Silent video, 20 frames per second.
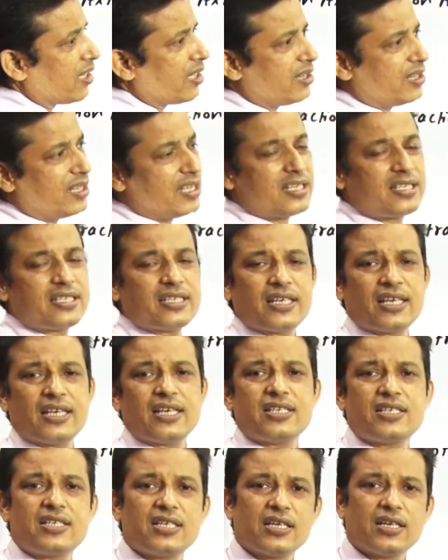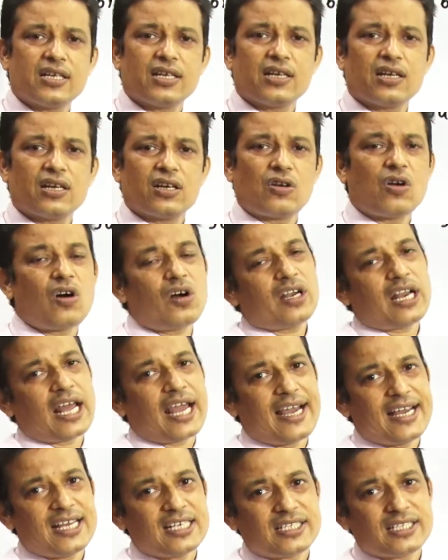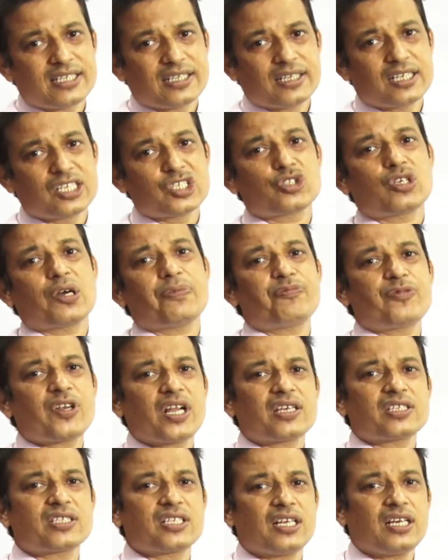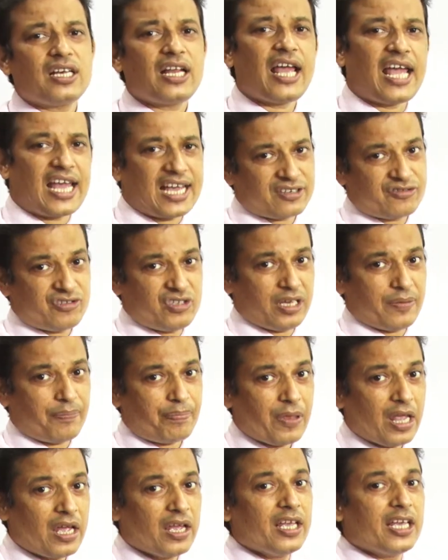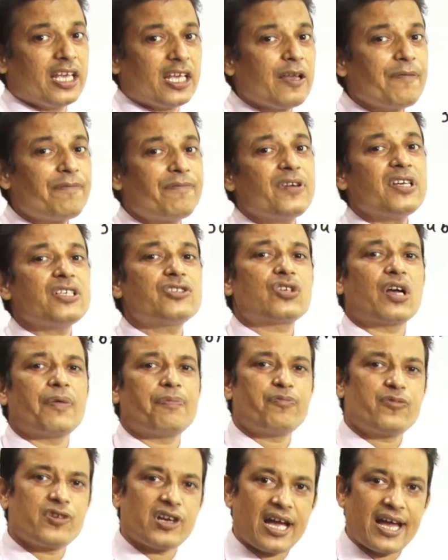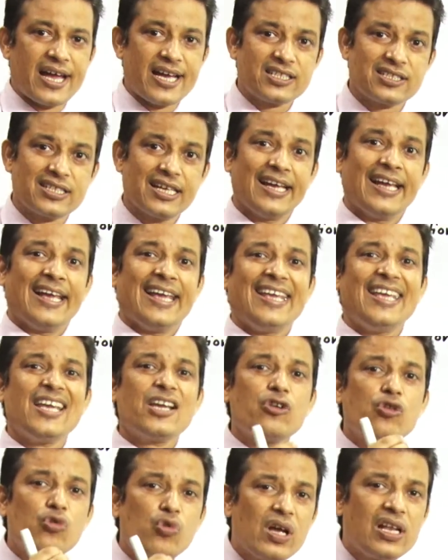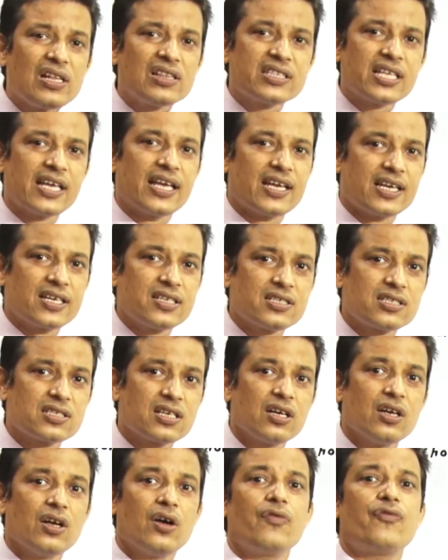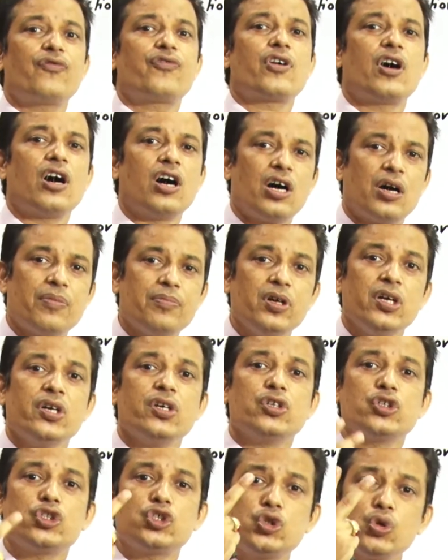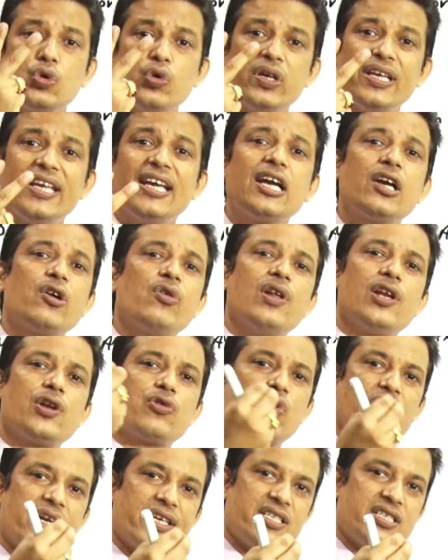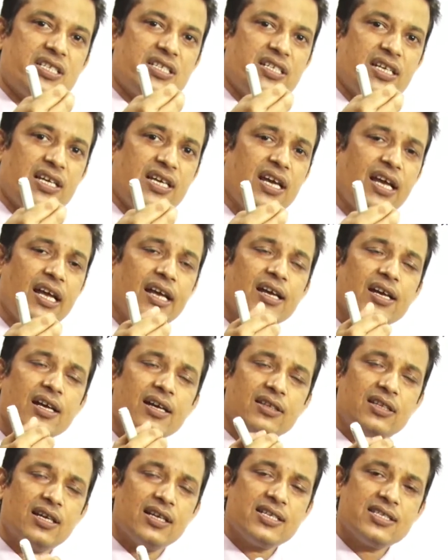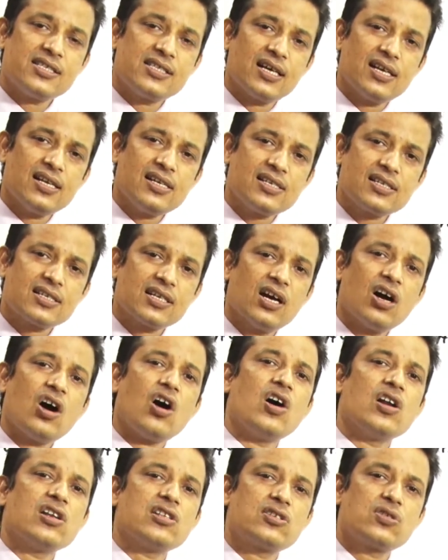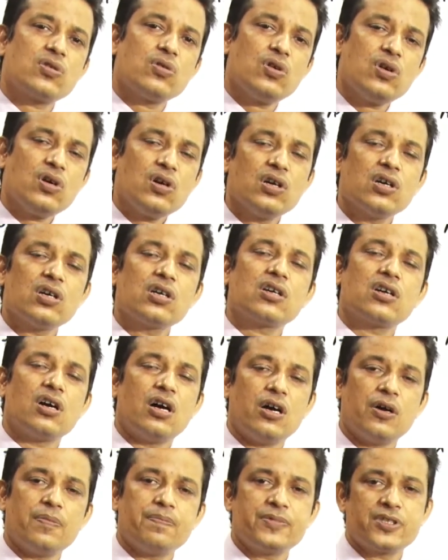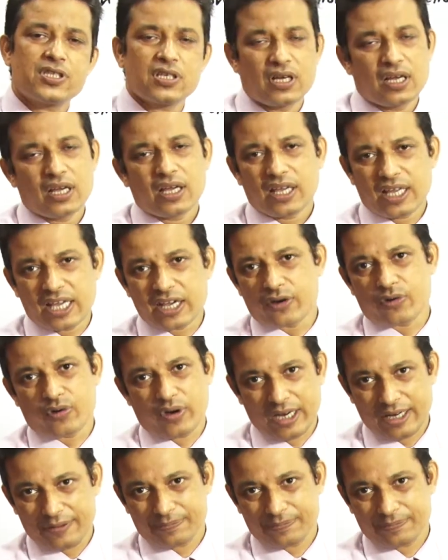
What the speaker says: This is known as subtraction axiom. If we subtract equal things from two equal quantity, the result also comes equal.